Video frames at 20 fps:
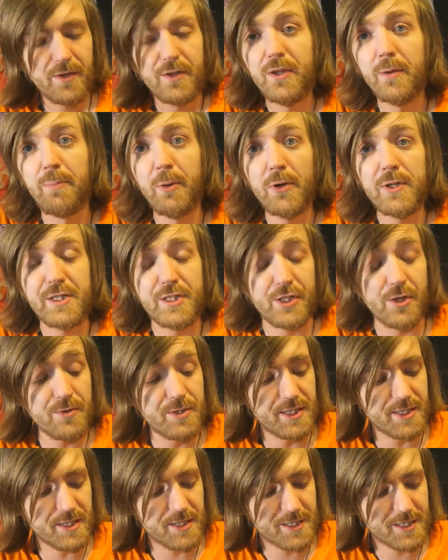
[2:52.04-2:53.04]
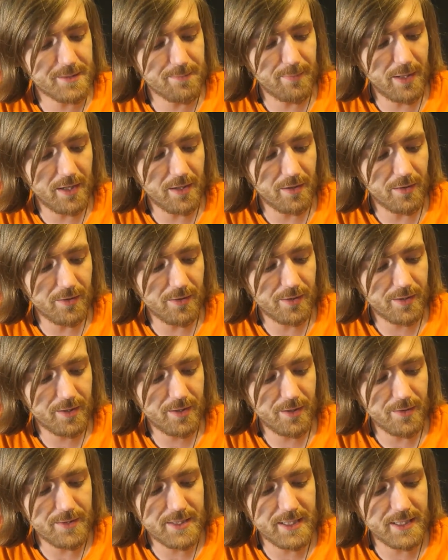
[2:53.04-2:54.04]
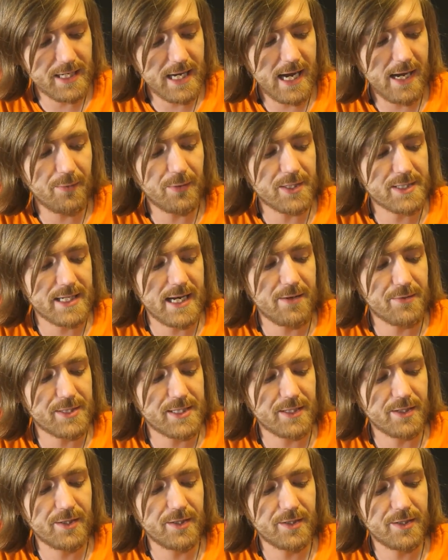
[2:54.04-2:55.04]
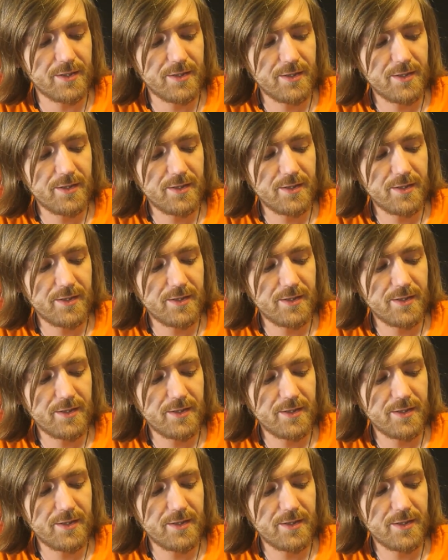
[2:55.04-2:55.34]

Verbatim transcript: "The boy's Eustace, my lord," hooted the owl as loud as it could.